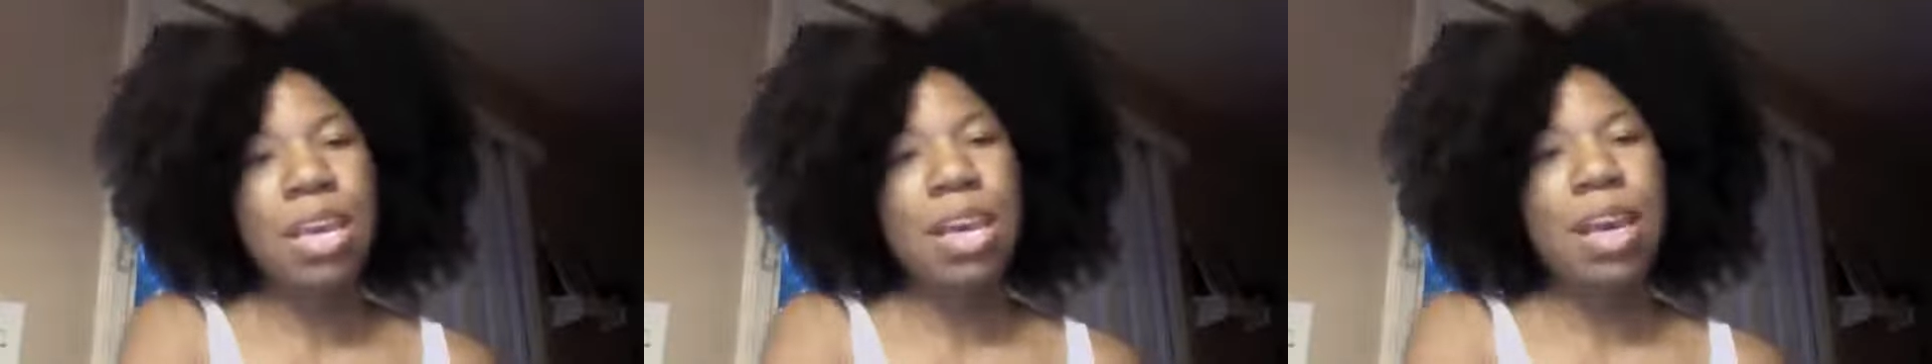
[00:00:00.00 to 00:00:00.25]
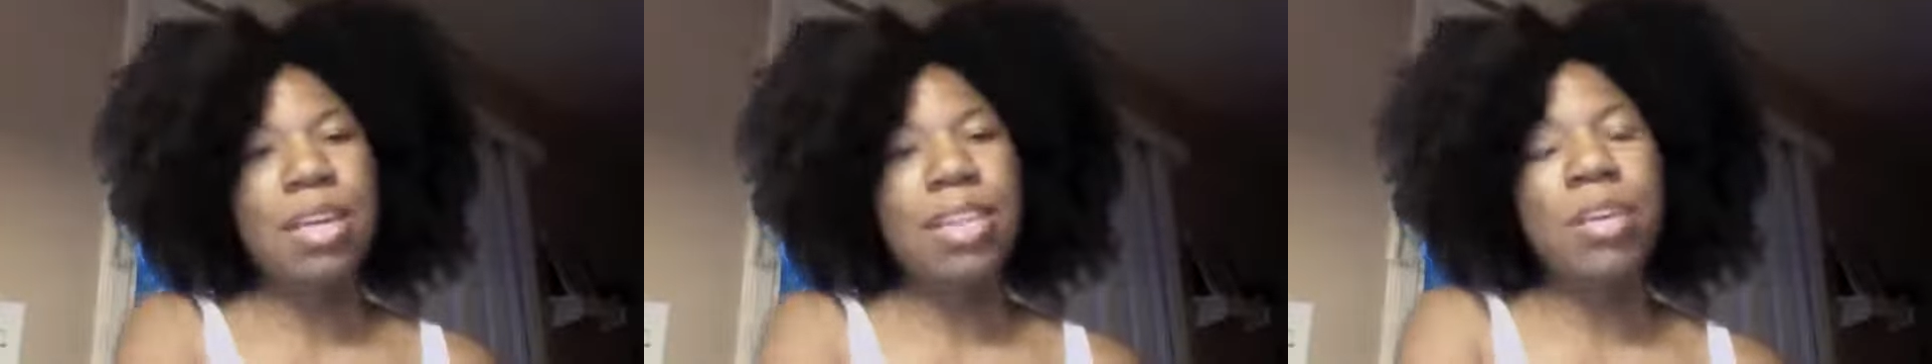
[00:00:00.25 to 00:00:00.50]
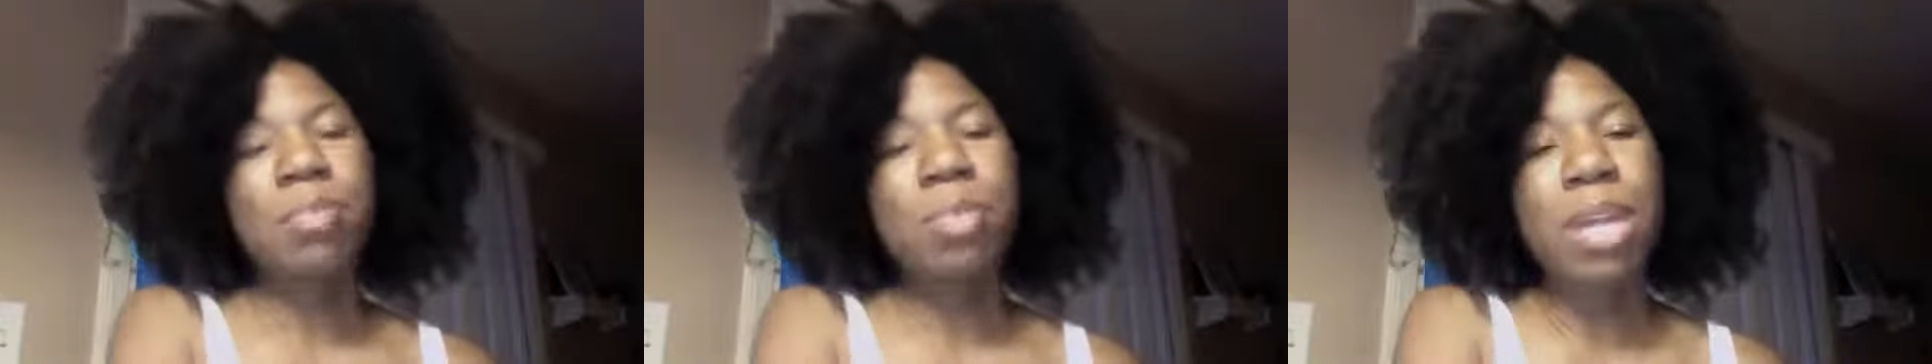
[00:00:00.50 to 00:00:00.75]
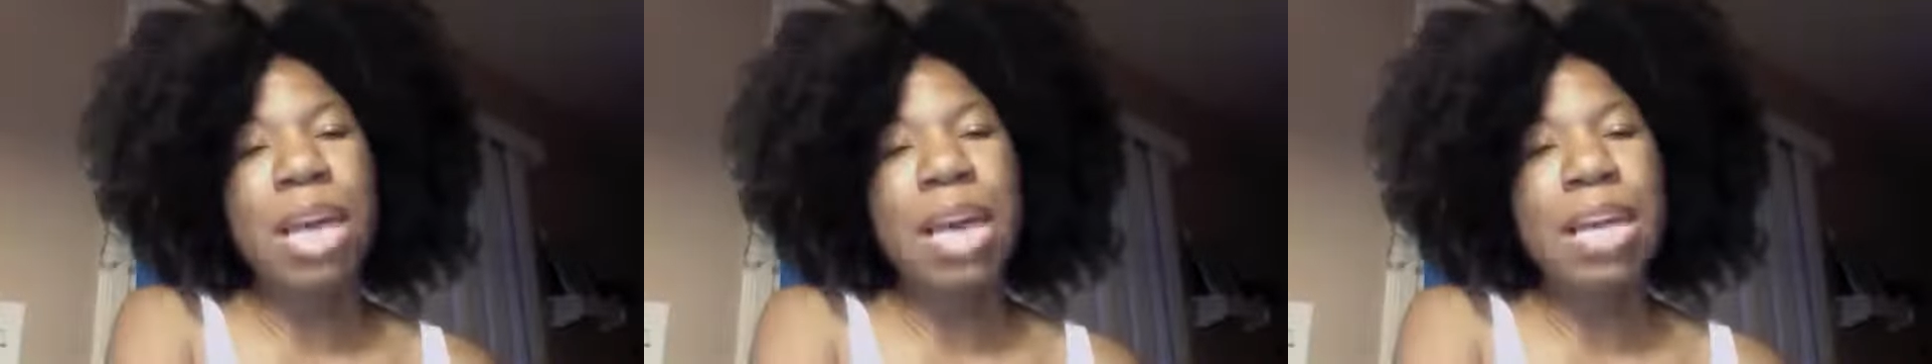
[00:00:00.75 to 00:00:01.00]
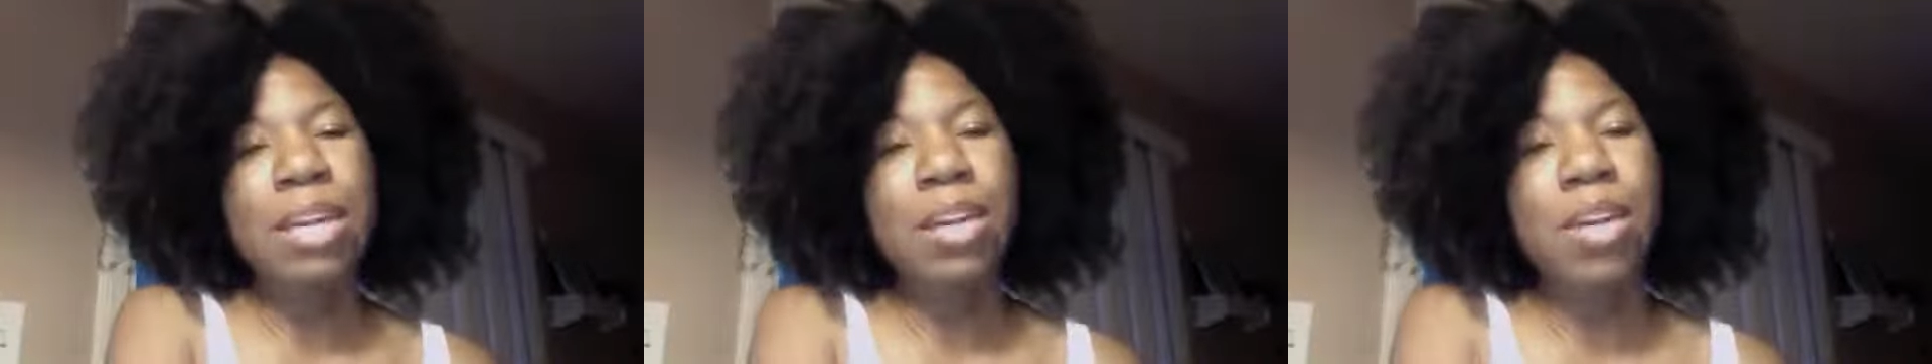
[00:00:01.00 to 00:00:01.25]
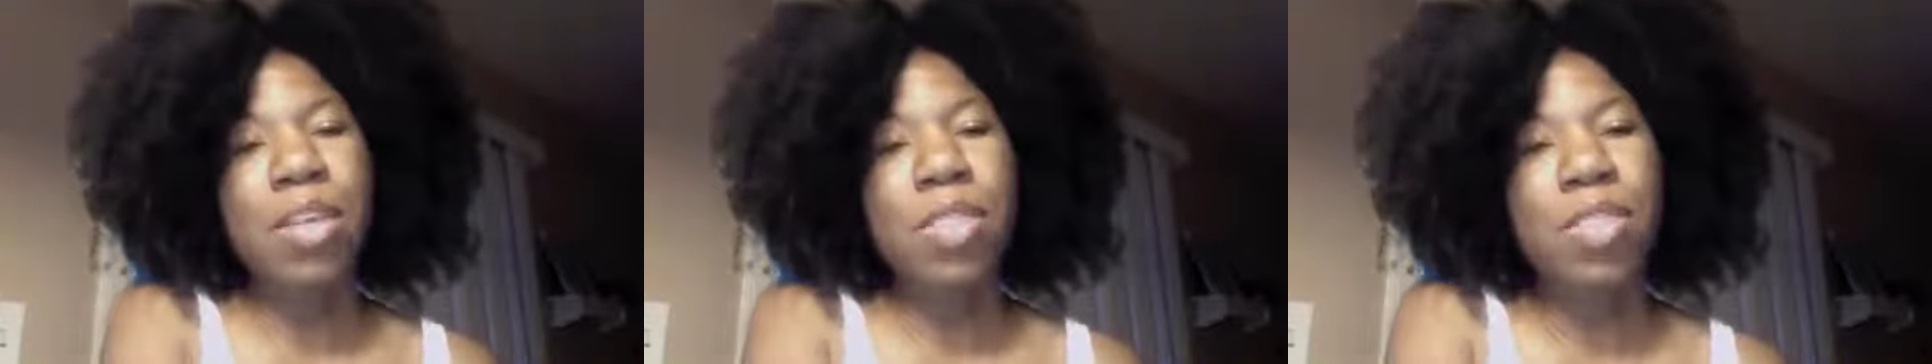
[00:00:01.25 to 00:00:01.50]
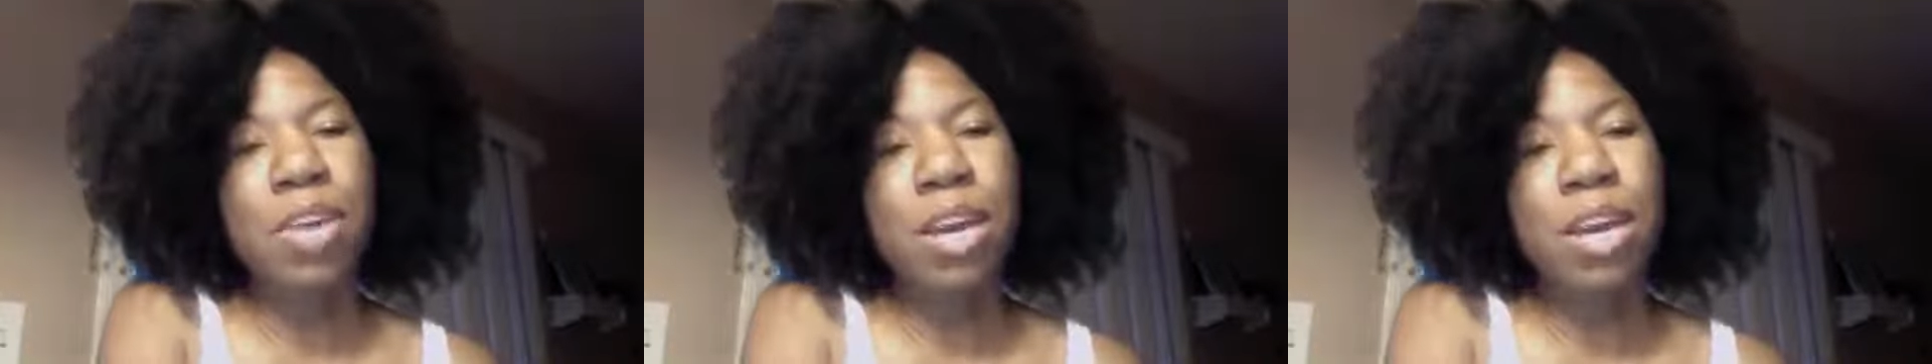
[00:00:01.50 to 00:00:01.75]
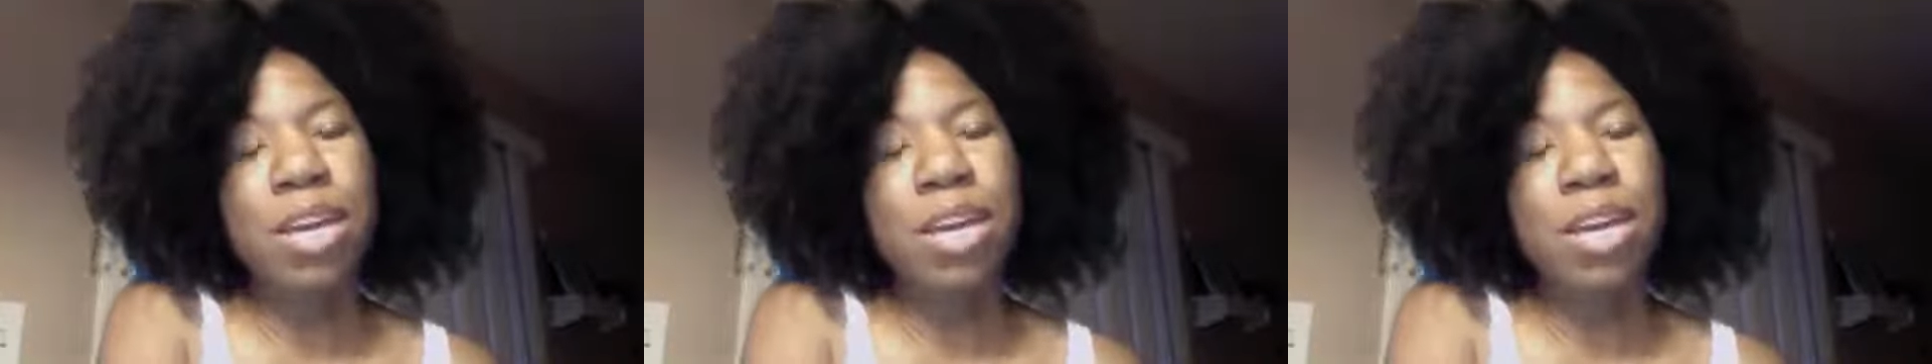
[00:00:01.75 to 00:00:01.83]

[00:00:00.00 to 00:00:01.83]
I then applied the